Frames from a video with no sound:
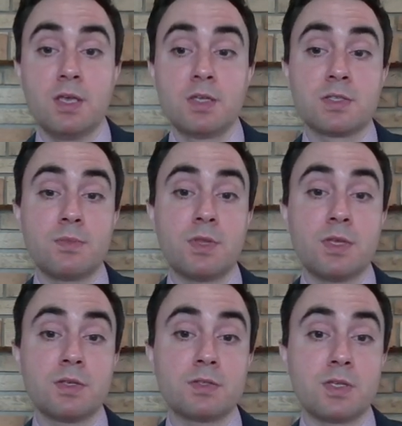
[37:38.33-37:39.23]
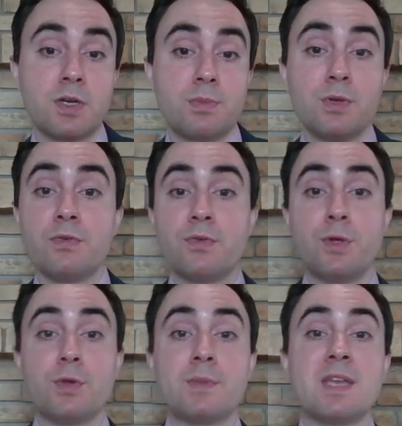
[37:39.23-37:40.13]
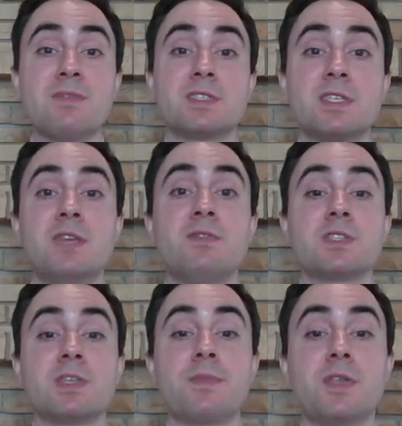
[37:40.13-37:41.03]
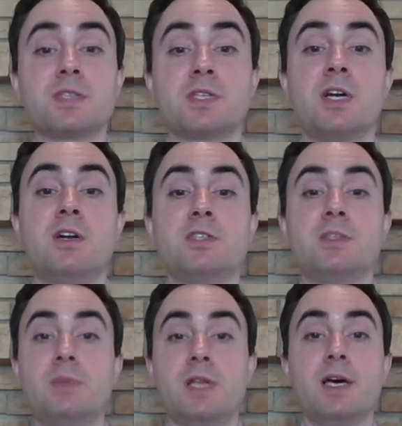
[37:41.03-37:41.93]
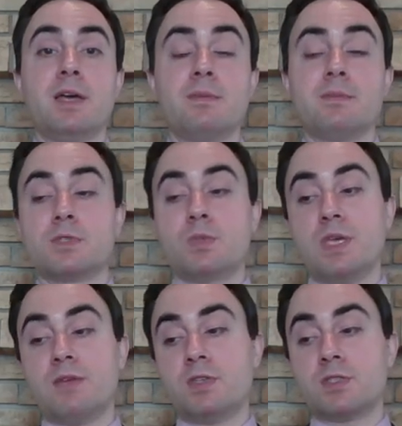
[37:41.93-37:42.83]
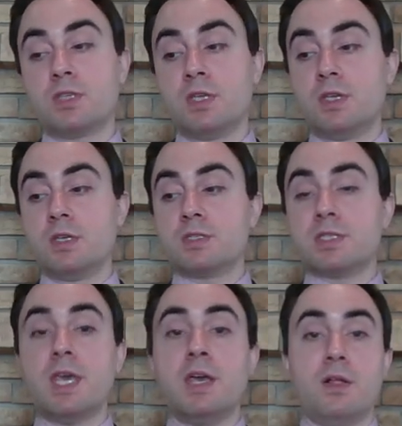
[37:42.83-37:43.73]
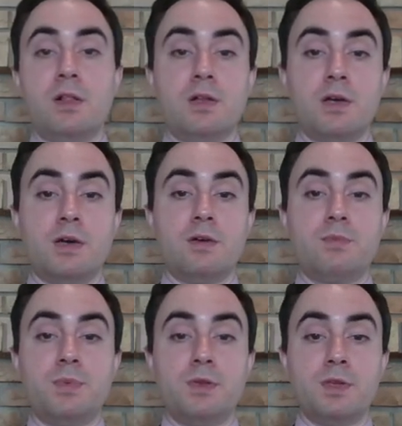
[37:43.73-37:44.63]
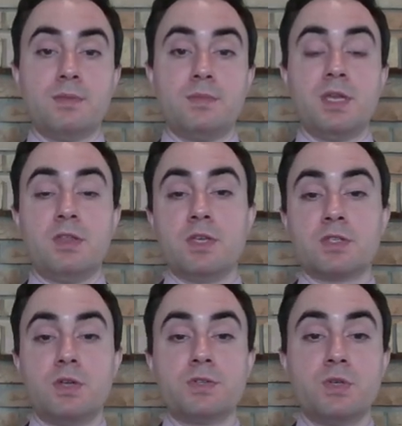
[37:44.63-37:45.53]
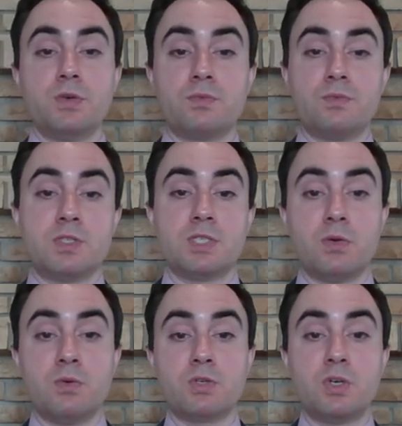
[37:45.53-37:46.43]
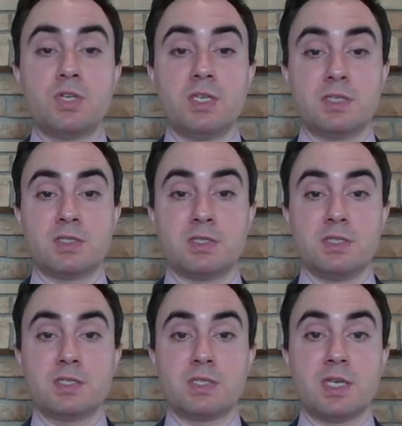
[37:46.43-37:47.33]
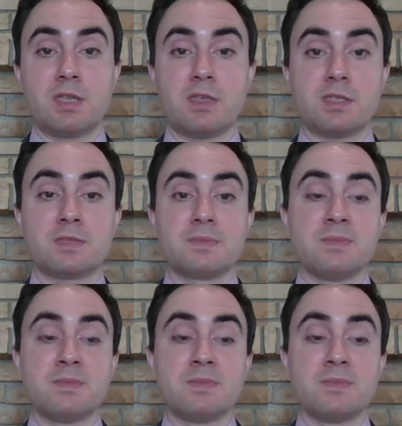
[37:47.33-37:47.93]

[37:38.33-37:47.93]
Some things are beautiful. You might even say even some things are sublime. So we have this scale of beauty. Anything's also general goodness is like this.